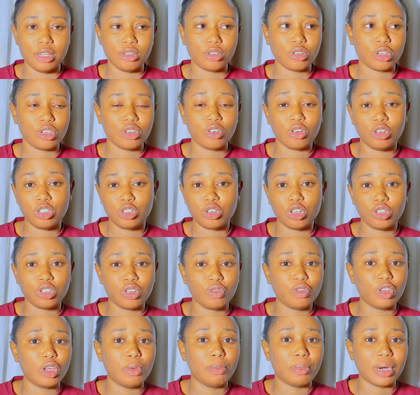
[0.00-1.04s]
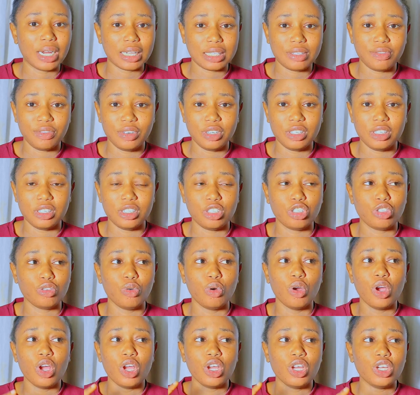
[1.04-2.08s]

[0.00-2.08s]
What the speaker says: So it's going to be a matte finish, so